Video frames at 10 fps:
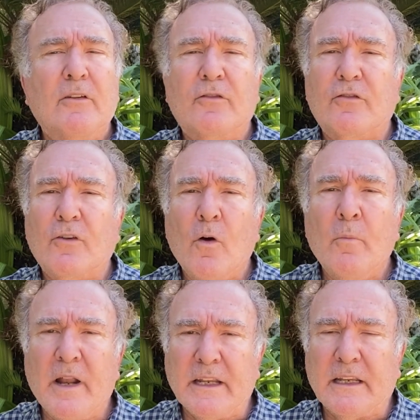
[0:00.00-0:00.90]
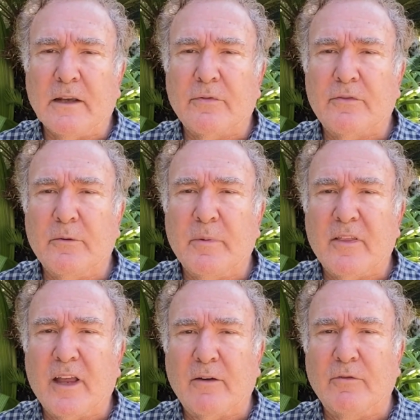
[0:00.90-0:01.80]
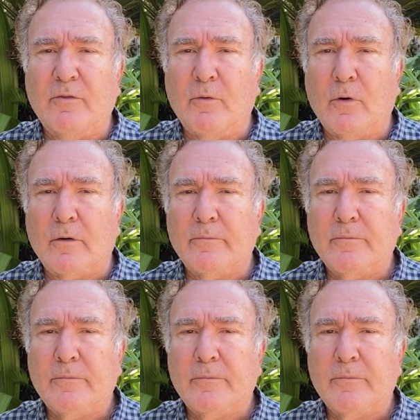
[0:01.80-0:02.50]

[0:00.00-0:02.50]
so many gifts to be thankful for.